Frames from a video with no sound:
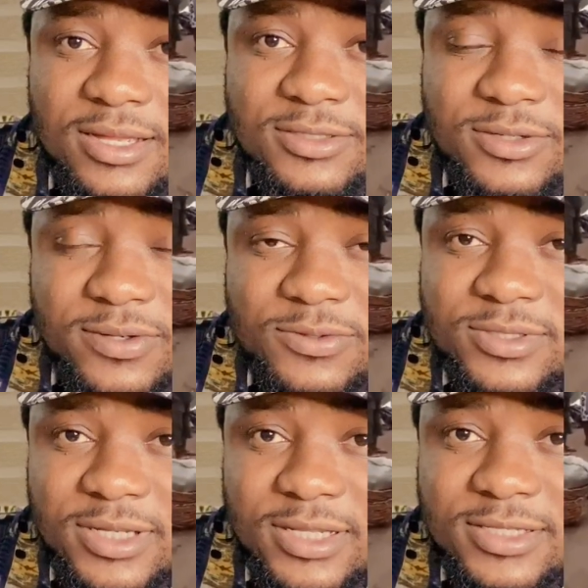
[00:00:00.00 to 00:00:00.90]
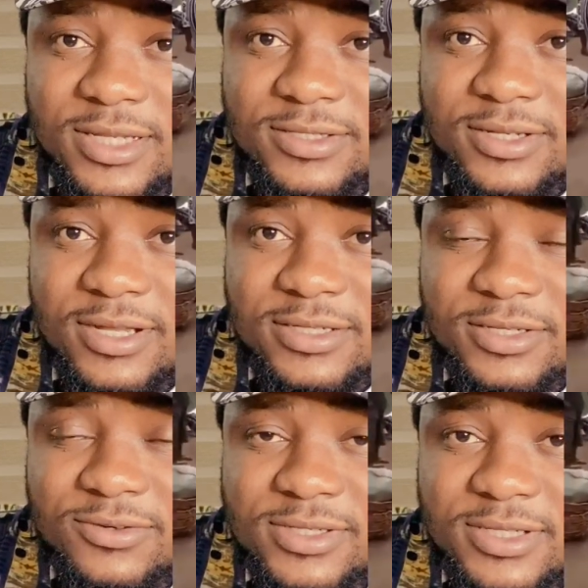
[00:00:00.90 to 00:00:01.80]
Sorry to say this as a
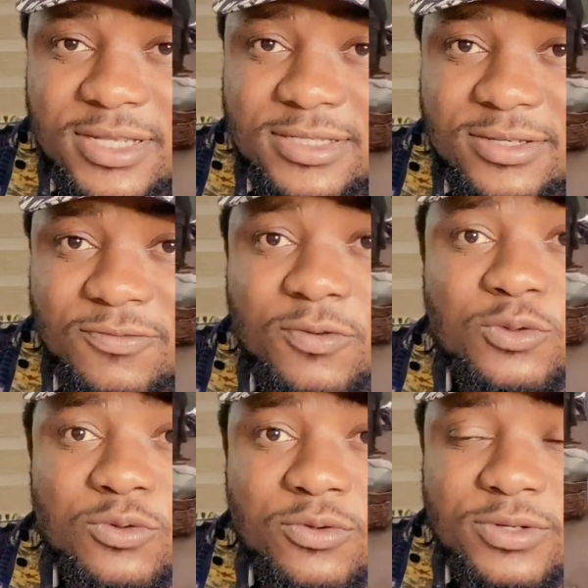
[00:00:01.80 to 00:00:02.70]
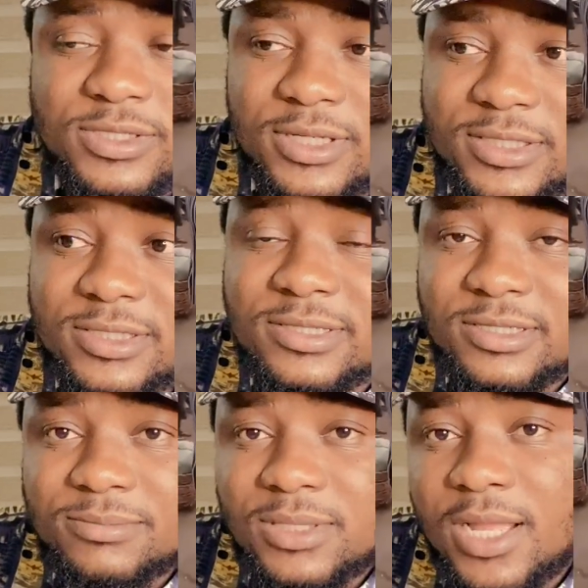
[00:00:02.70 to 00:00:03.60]
Christian, for two Christians, it
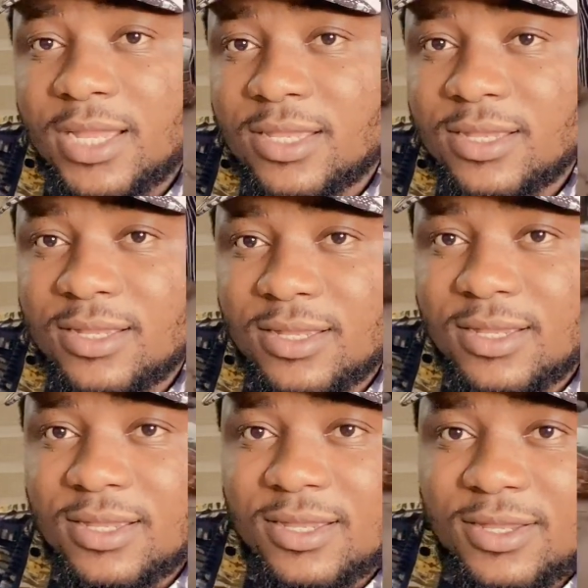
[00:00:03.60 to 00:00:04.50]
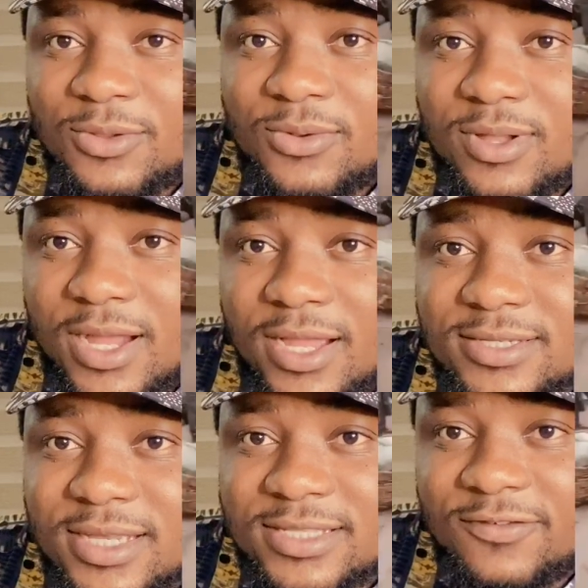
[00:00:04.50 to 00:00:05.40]
seems like you
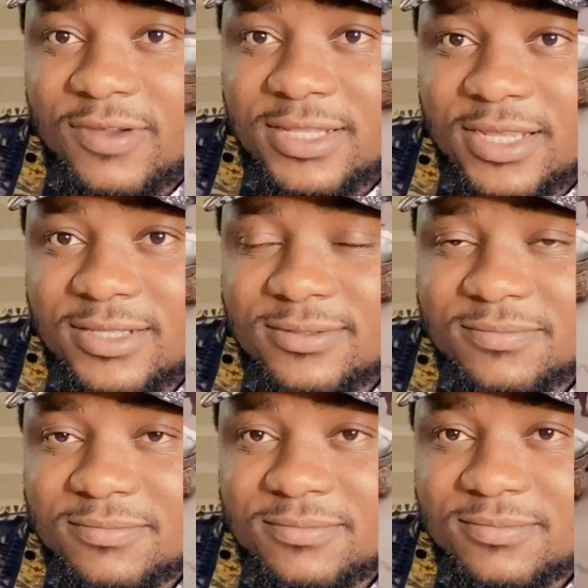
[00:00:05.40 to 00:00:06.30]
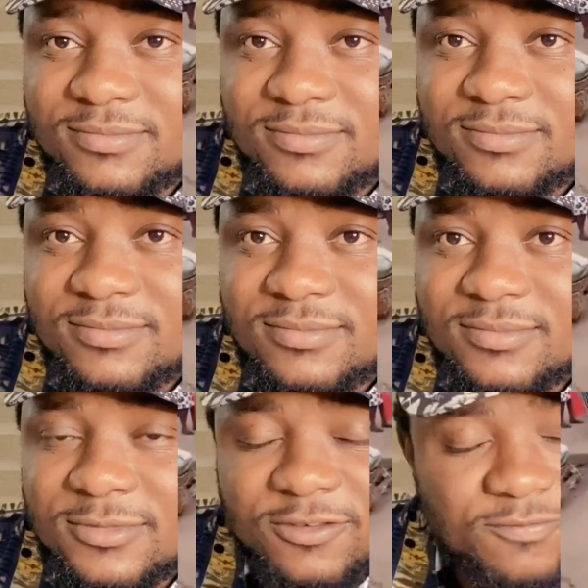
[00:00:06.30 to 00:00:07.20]
guys are divided.
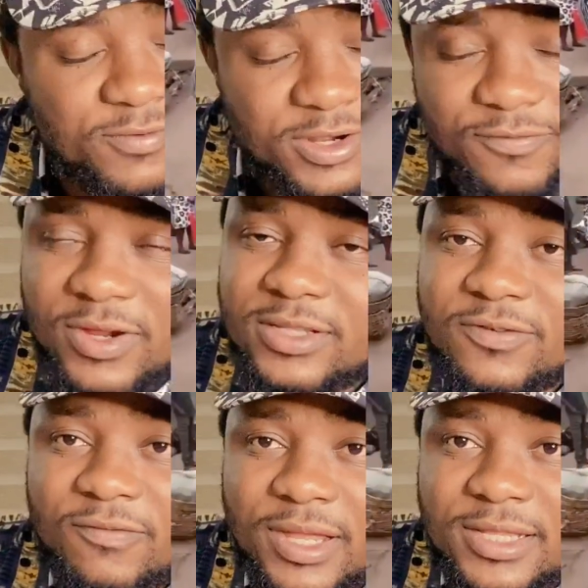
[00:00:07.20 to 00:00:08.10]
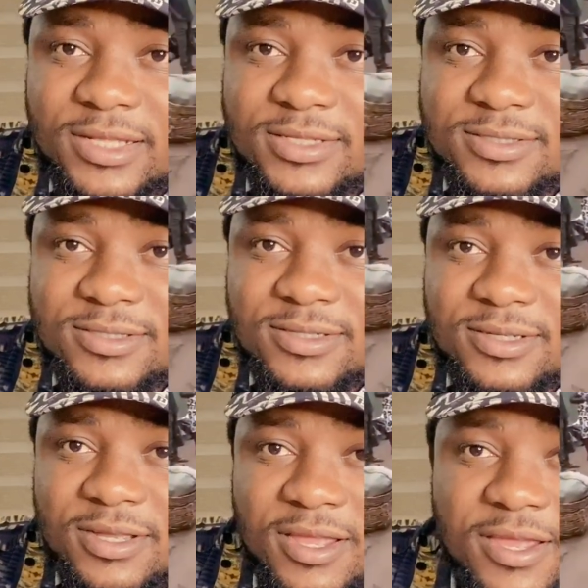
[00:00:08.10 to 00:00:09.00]
Very, very divided.
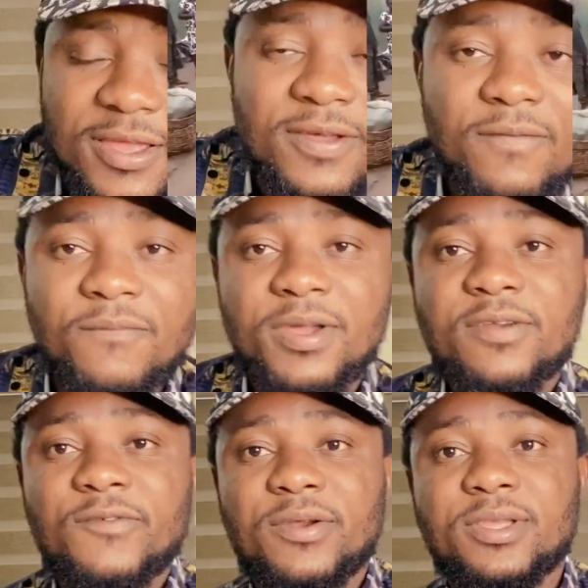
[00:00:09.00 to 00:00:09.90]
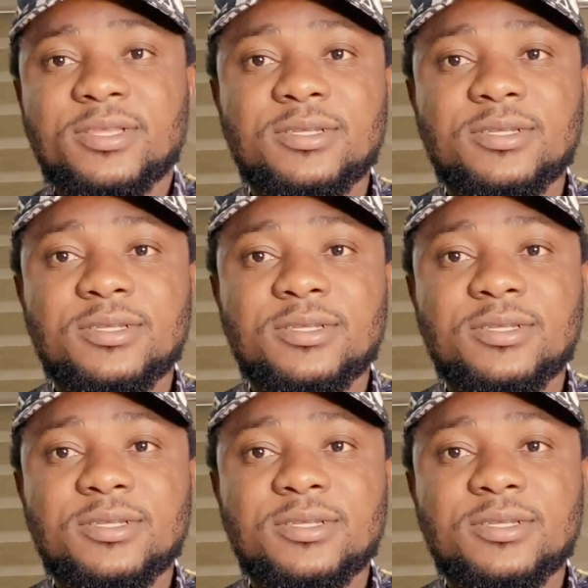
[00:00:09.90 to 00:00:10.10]
Very, very.